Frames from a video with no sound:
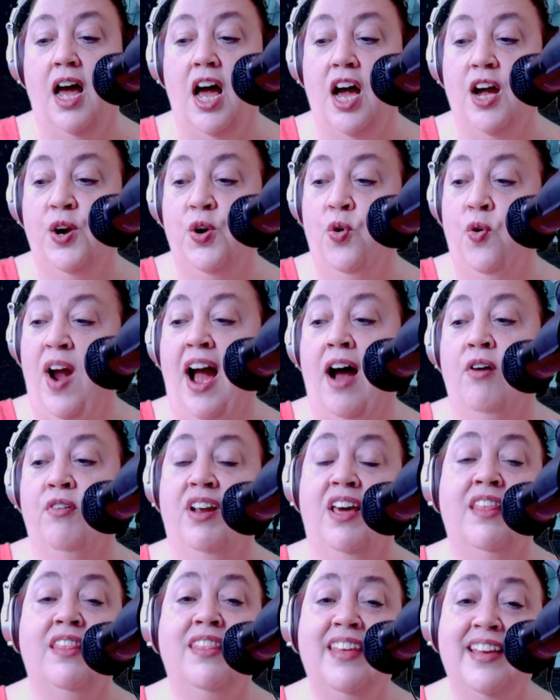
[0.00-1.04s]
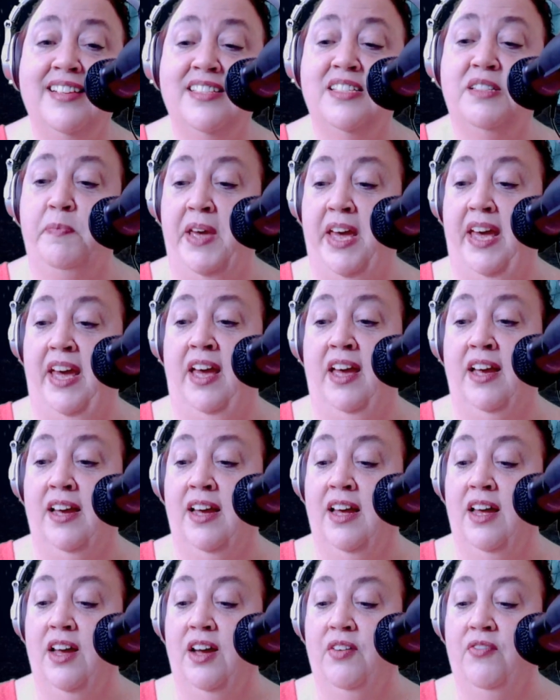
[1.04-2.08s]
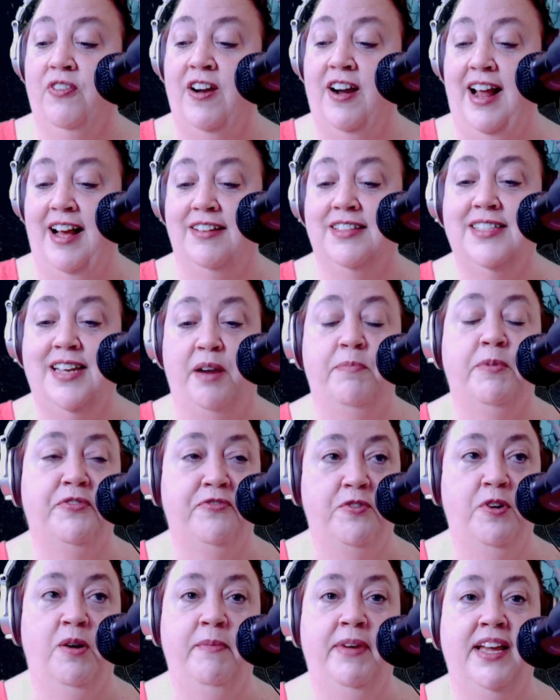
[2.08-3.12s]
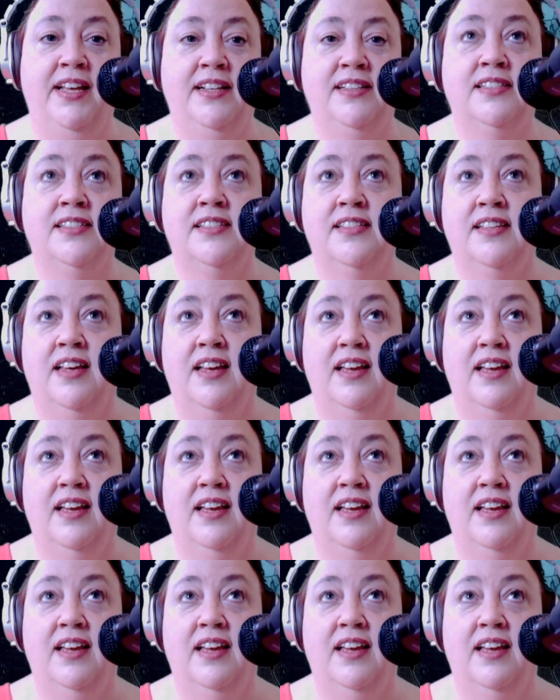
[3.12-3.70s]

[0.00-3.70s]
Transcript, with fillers: a crowd this big for an outside performance